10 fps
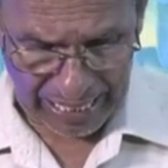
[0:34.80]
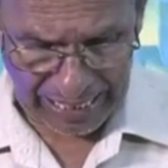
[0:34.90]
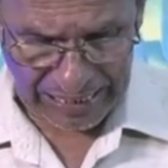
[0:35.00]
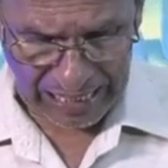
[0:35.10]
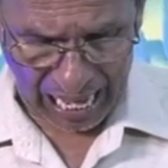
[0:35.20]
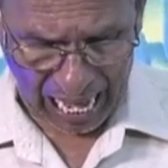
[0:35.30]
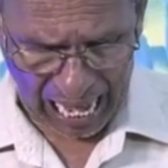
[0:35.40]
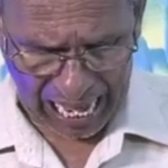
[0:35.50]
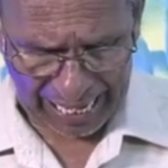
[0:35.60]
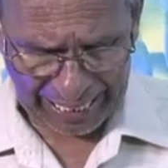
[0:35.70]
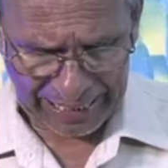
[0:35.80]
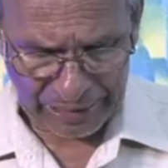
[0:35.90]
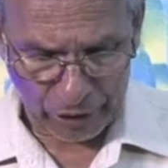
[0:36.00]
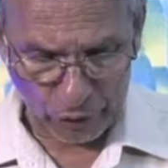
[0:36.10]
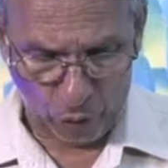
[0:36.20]
says, I,
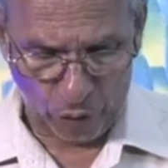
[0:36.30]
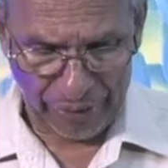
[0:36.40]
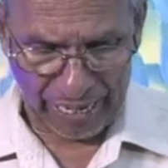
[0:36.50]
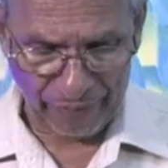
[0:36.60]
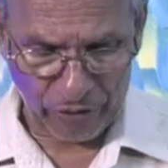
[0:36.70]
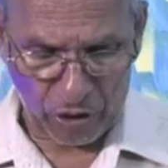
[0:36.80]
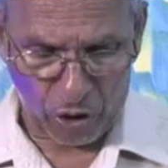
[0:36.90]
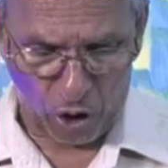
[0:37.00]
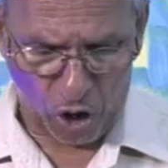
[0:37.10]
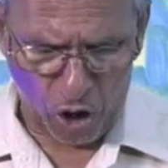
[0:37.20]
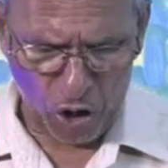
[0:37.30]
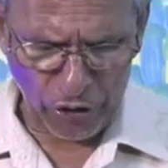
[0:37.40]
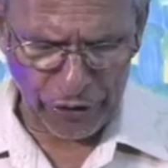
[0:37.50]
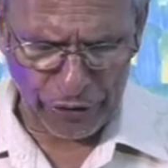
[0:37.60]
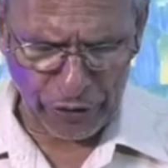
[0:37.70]
the Lord, have
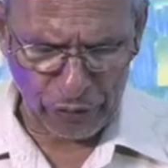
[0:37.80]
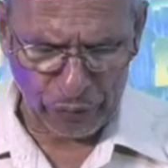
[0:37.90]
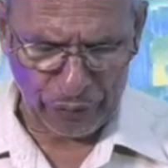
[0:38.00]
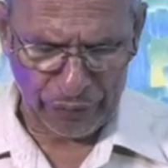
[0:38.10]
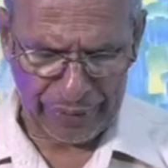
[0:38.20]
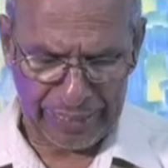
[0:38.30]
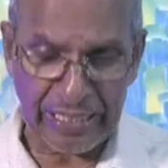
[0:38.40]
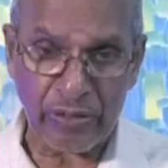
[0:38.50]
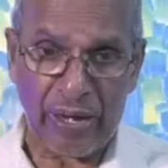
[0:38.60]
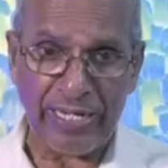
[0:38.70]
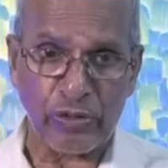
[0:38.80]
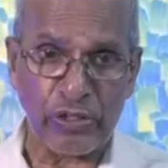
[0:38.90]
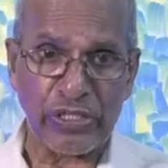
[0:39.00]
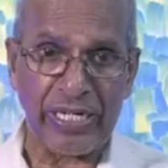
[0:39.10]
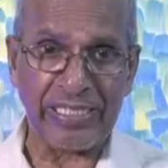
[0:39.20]
called you in
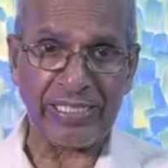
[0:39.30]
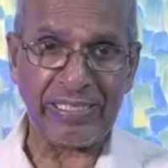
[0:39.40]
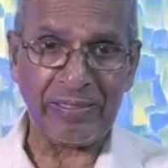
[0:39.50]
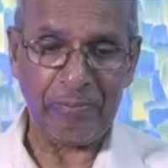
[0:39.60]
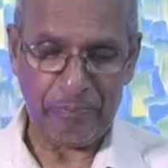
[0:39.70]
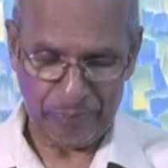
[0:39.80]
righteousness.